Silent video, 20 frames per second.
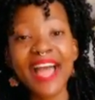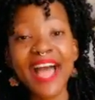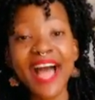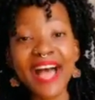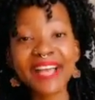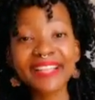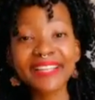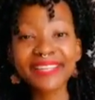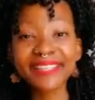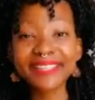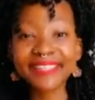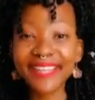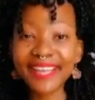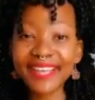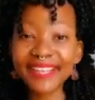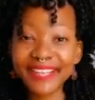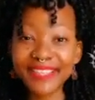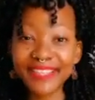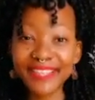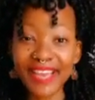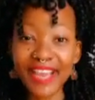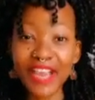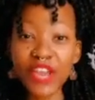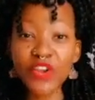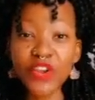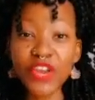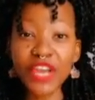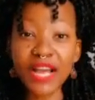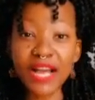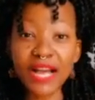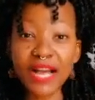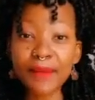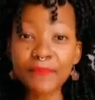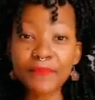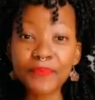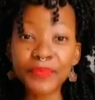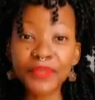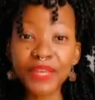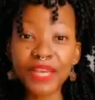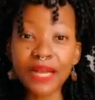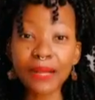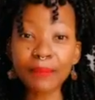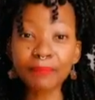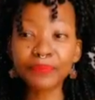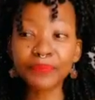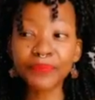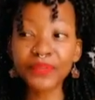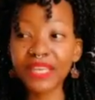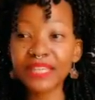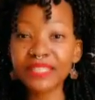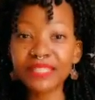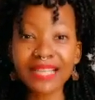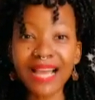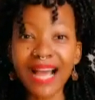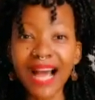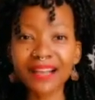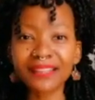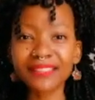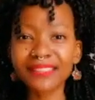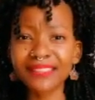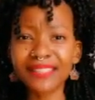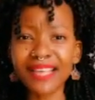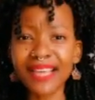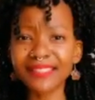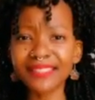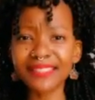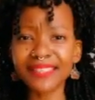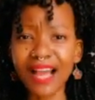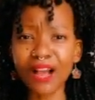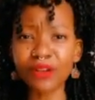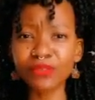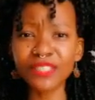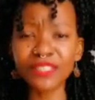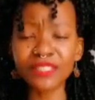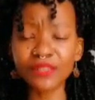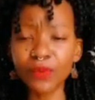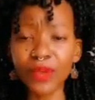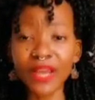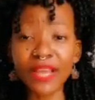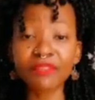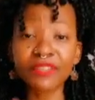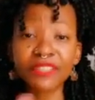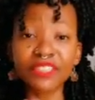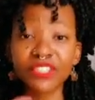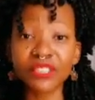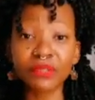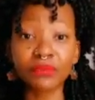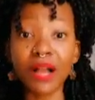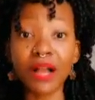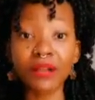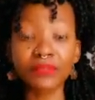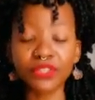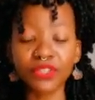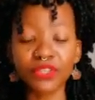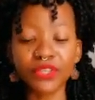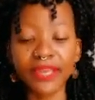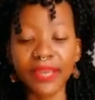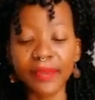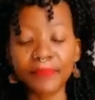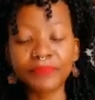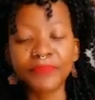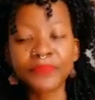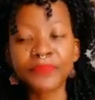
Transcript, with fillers: And he stayed in the area, um, in Santon, Houghton, wherever, just around, okay?